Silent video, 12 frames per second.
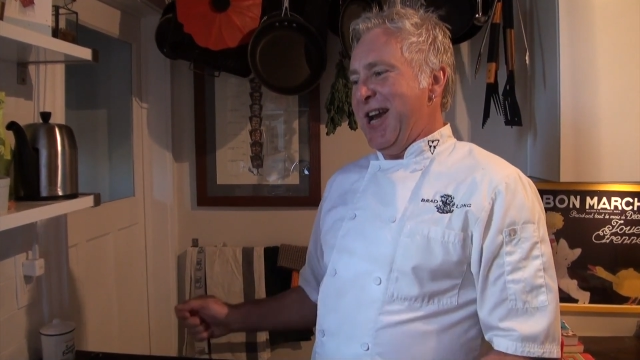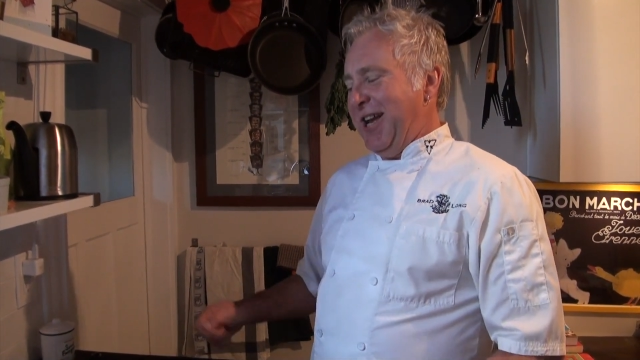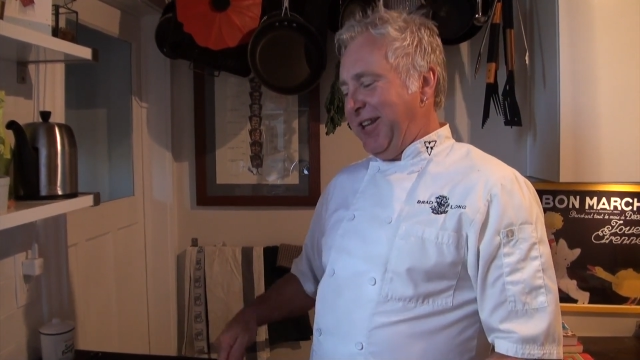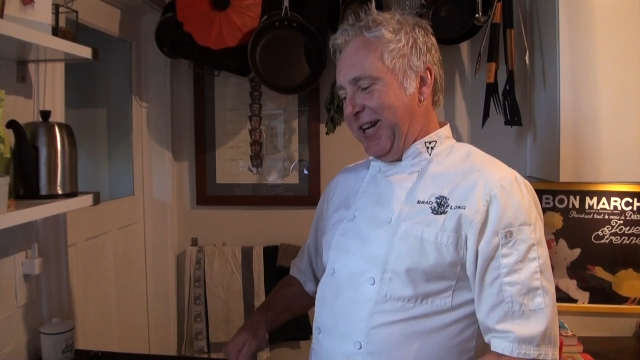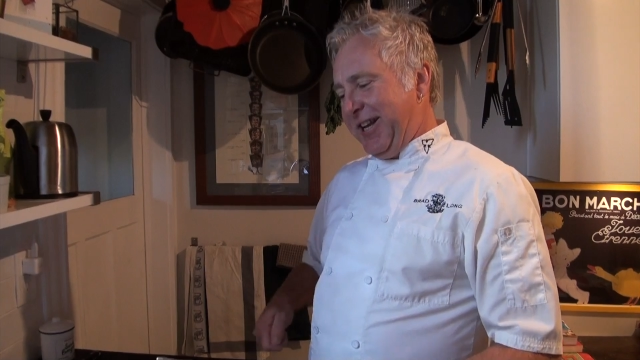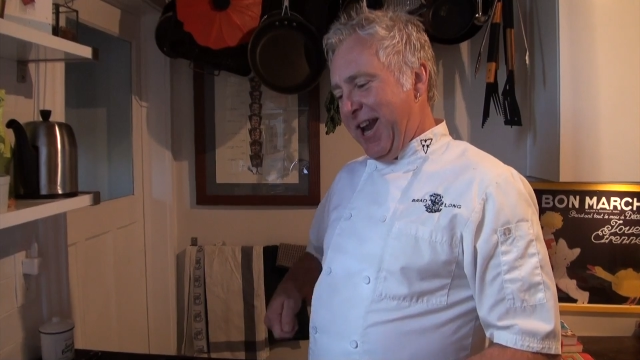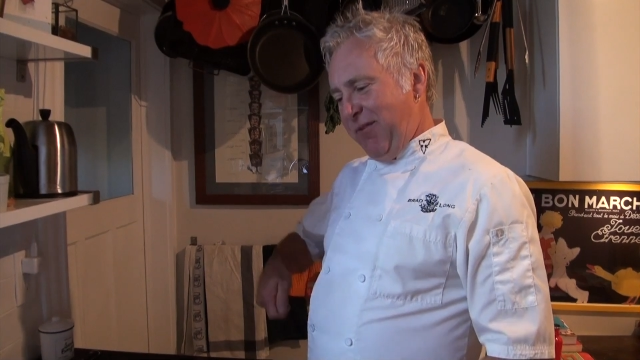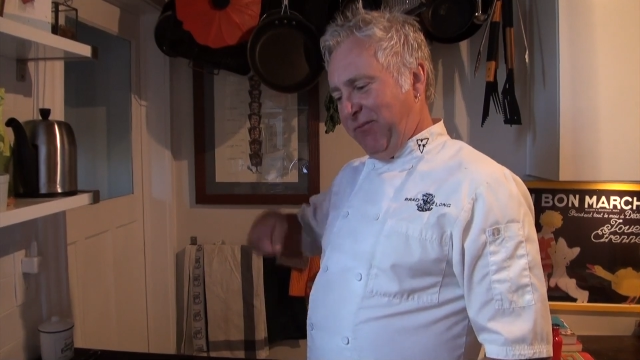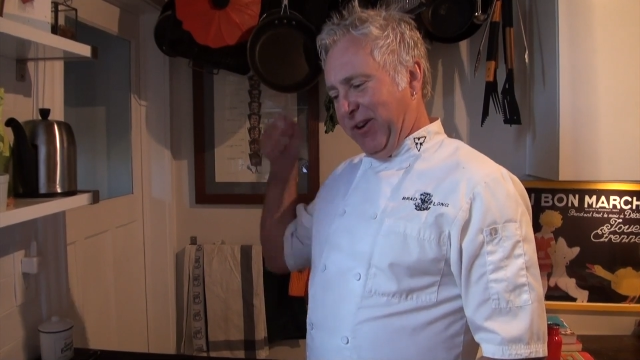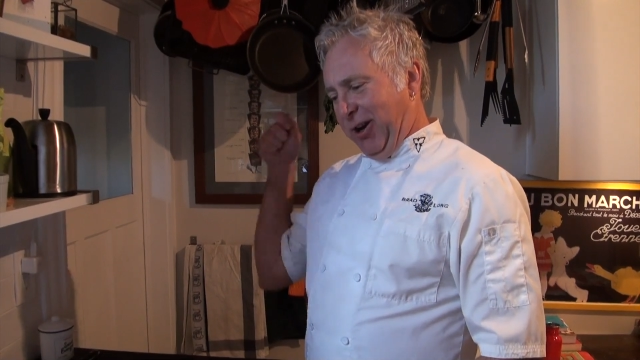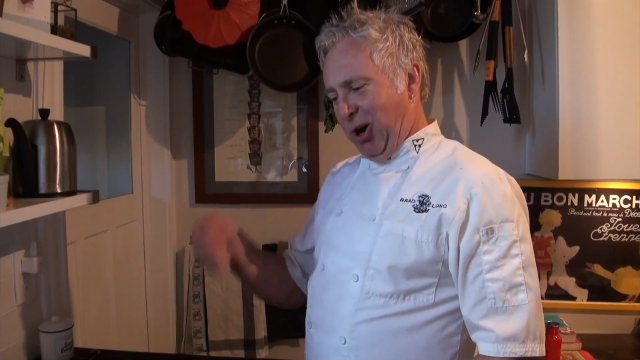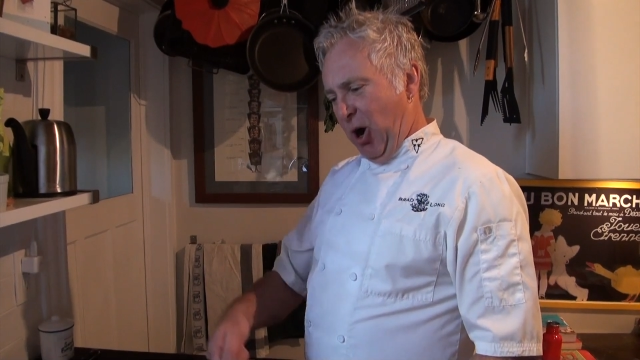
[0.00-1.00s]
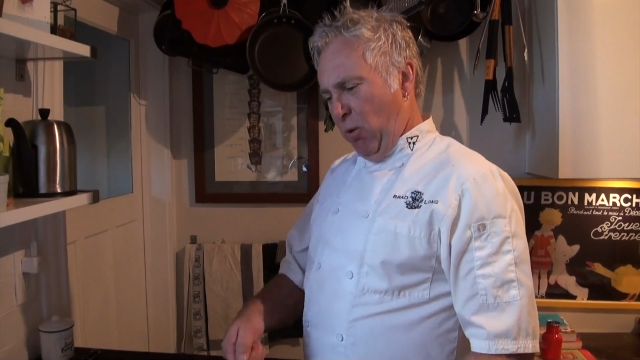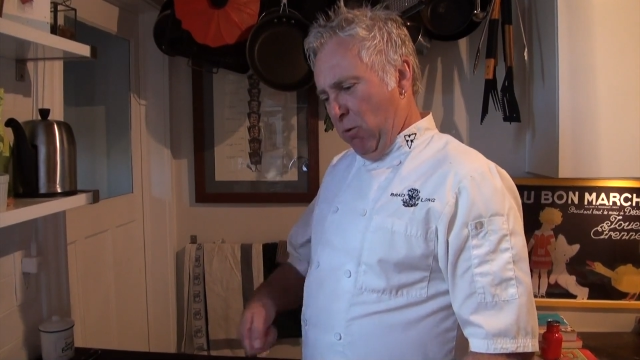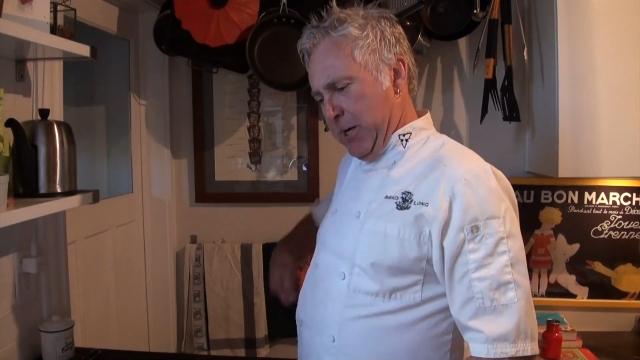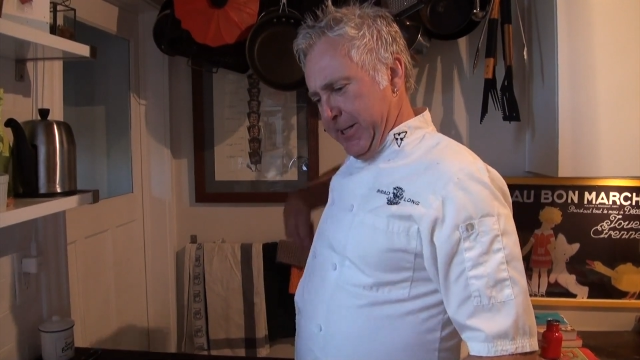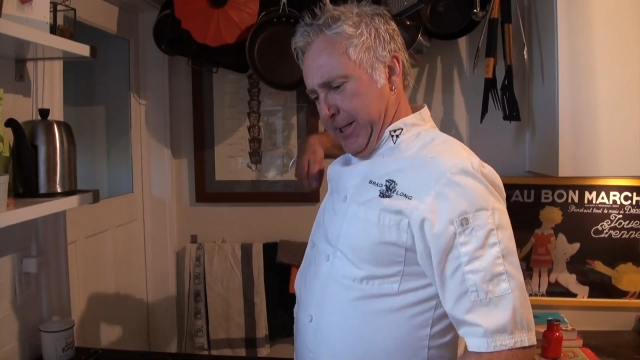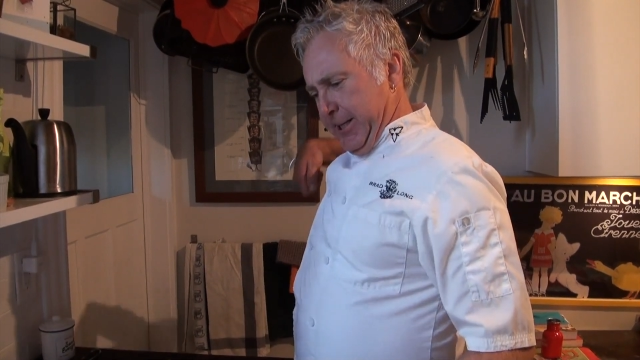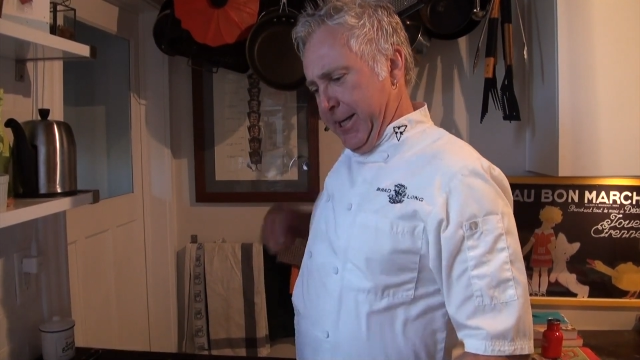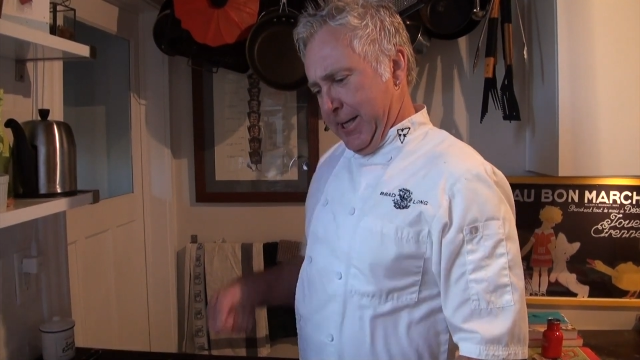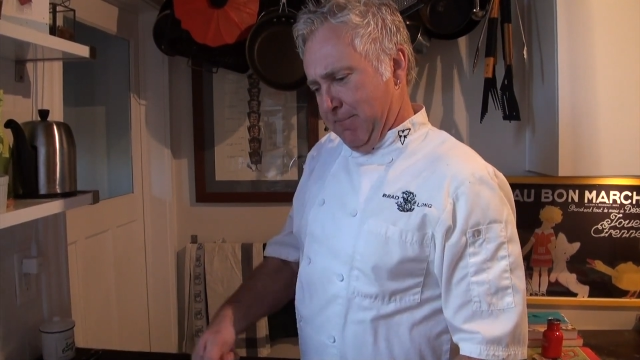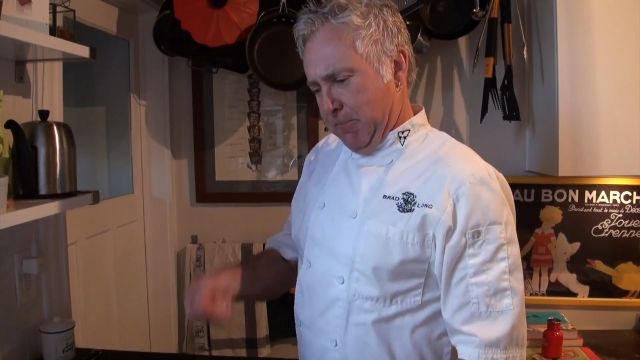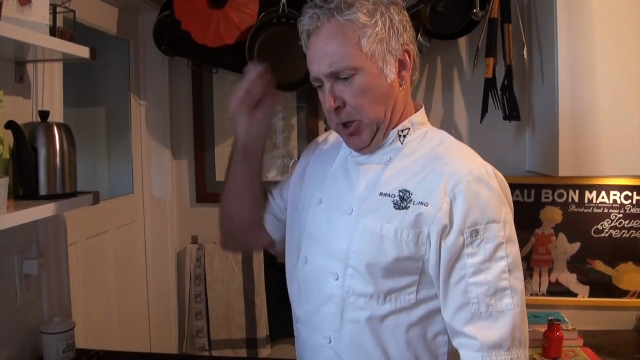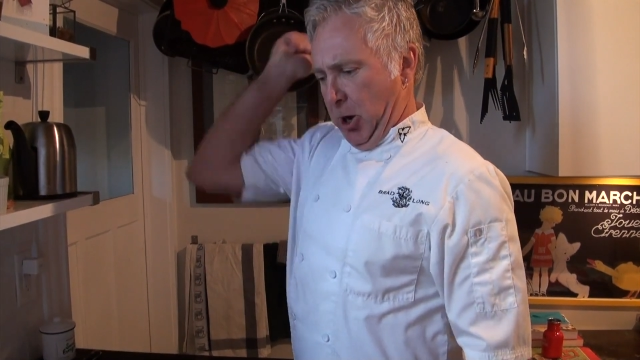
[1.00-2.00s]
and then you can't figure out why the
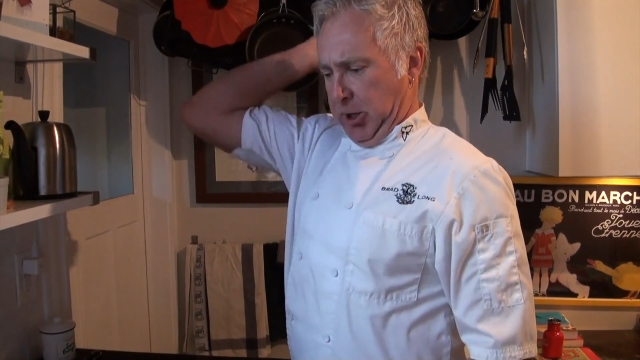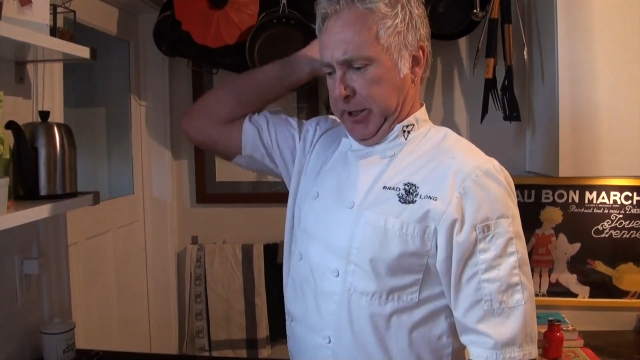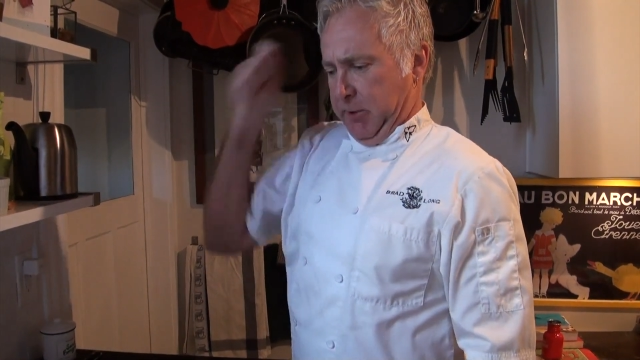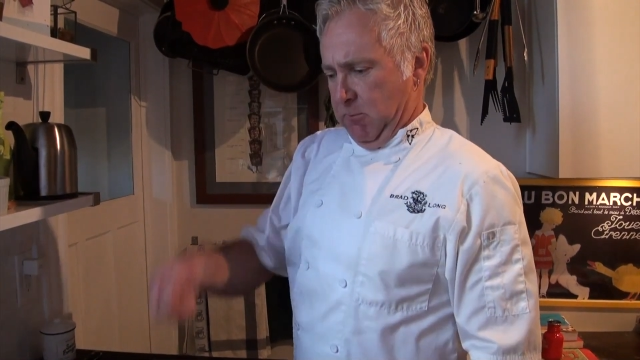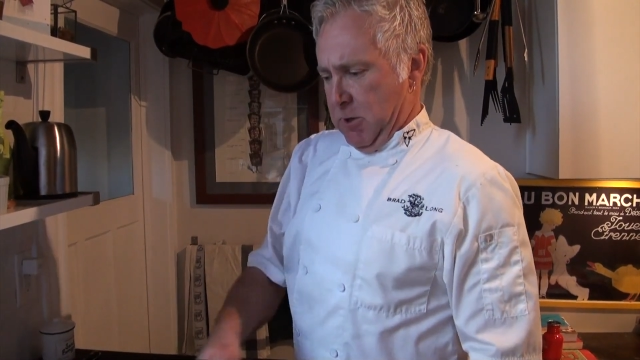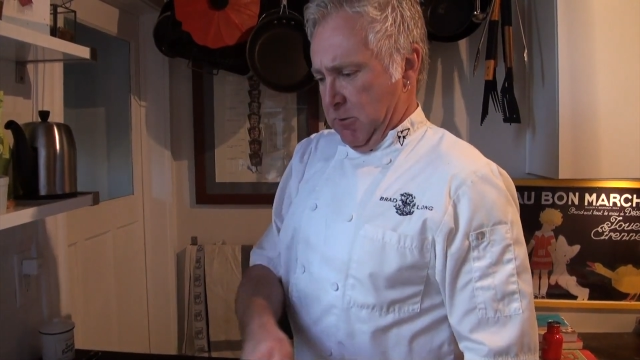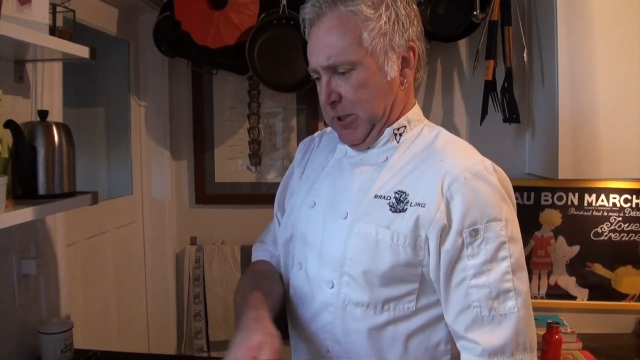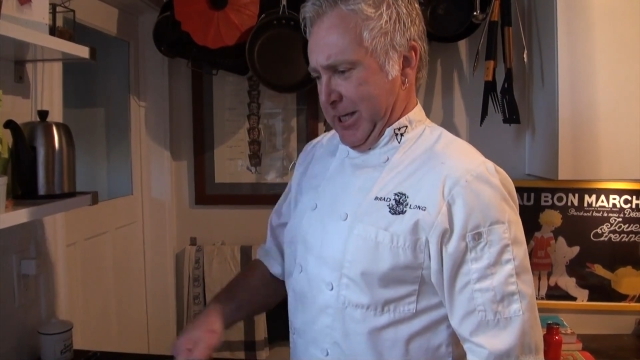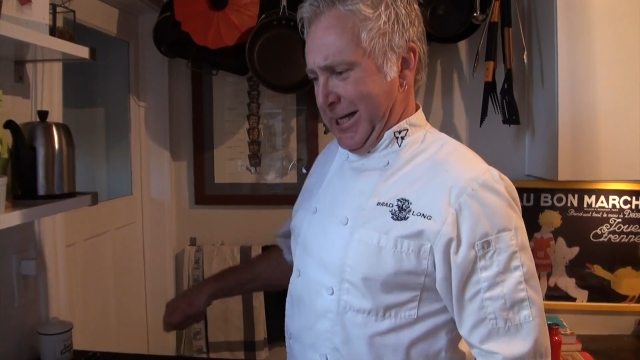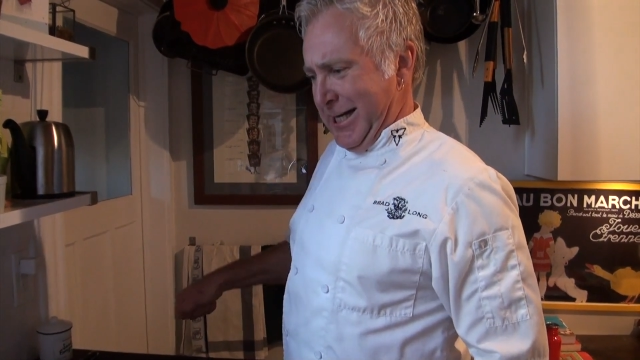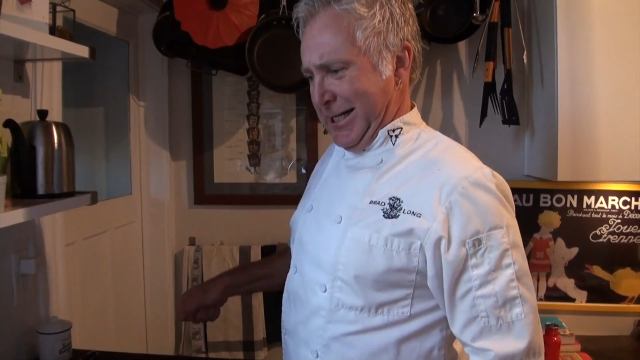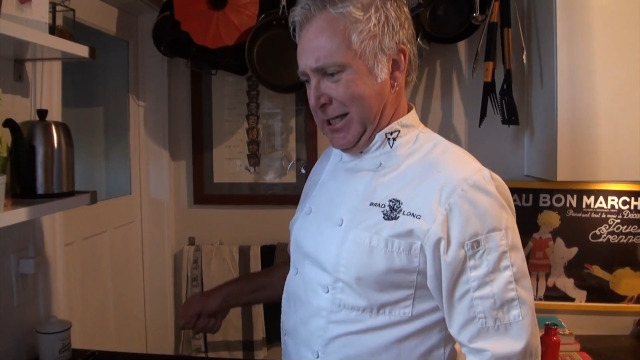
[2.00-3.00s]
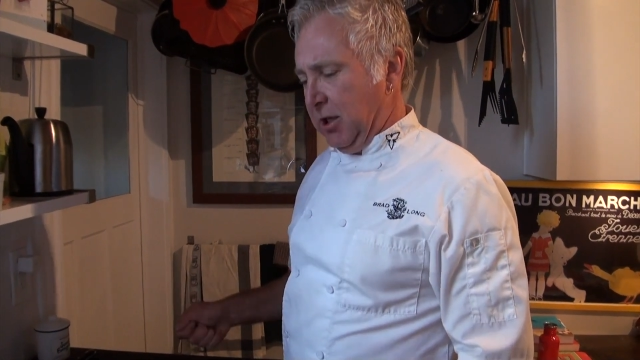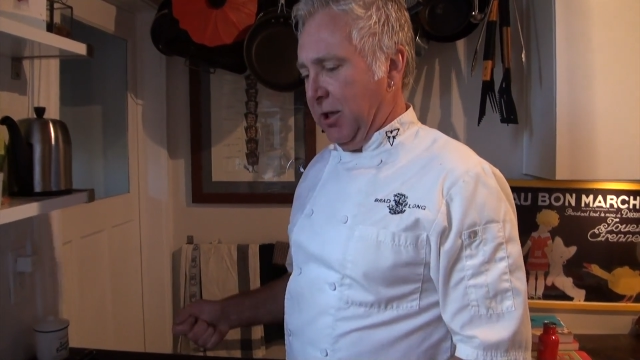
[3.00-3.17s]
damn turkey won't cut.